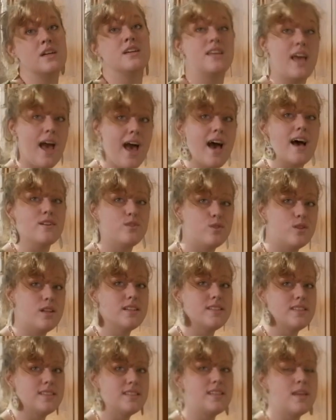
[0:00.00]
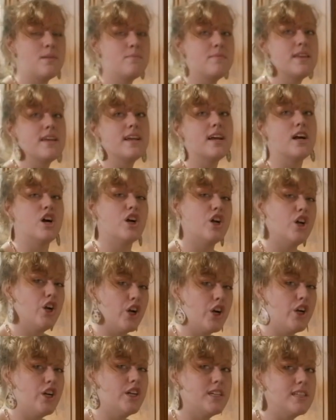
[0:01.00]
Yeah, so that's the same thing. A
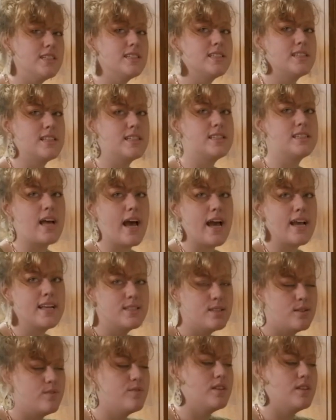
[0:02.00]
curd is the size of